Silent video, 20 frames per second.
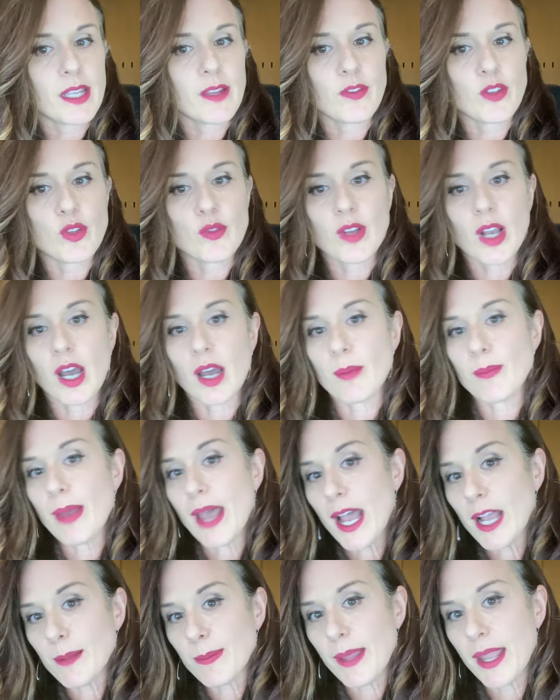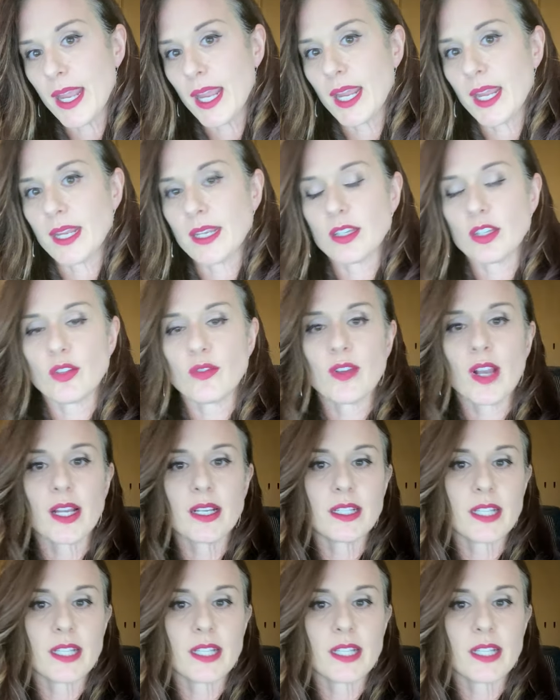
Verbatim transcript: If you've got back pain, you've got